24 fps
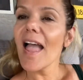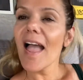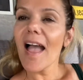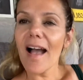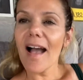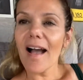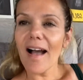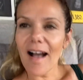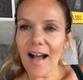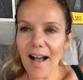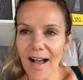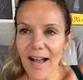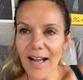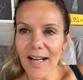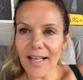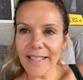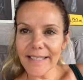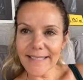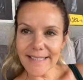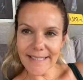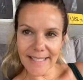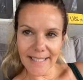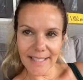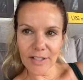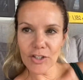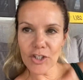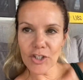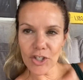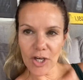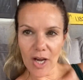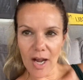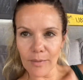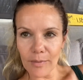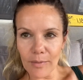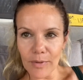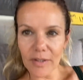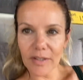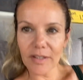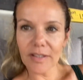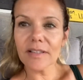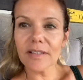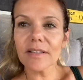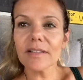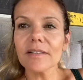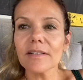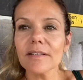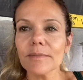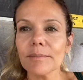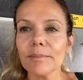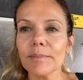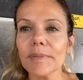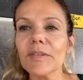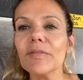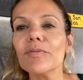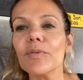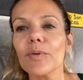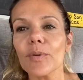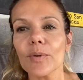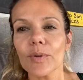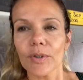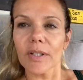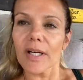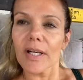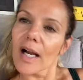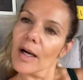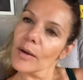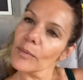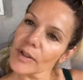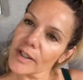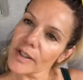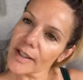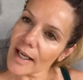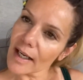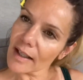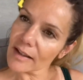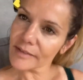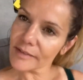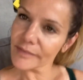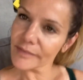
I take a shower before I work out.